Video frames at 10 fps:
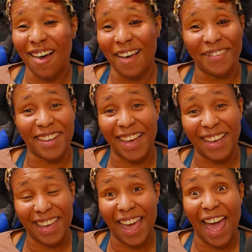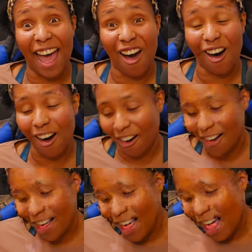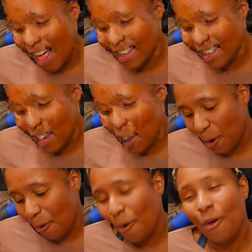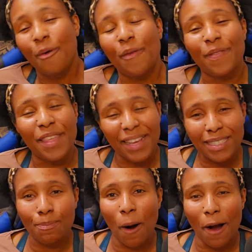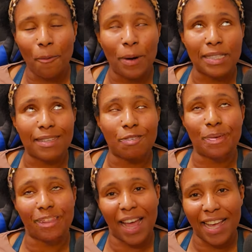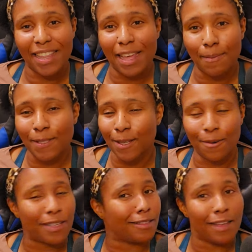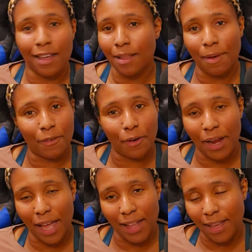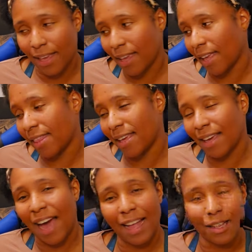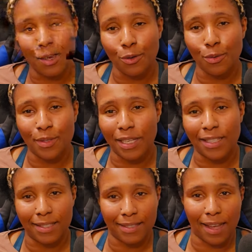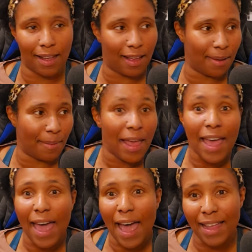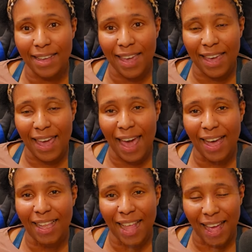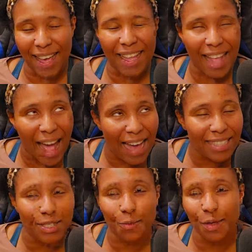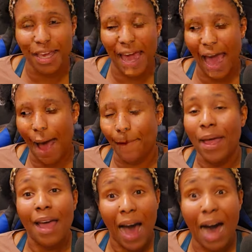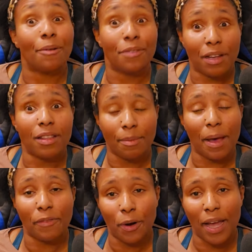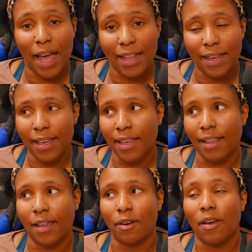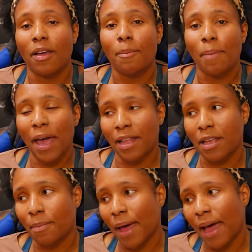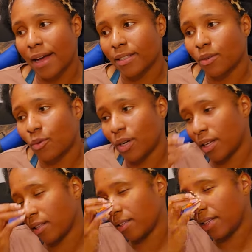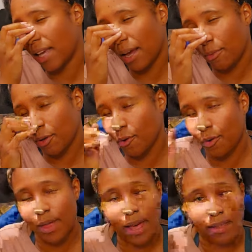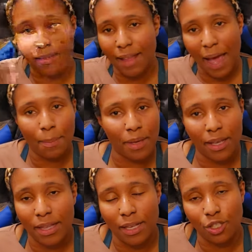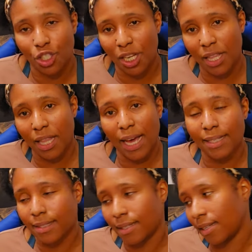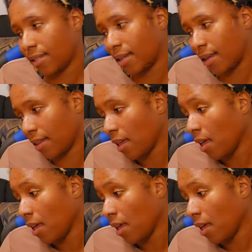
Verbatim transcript: have good etiquette at all. And so this part was a little bit light in the episode because none of them have great etiquette. And they kind of use this um, etiquette cat cl- class to recap how none of them have great etiquette. Like, panning back to when Tamara threw that napkin at Jen last season,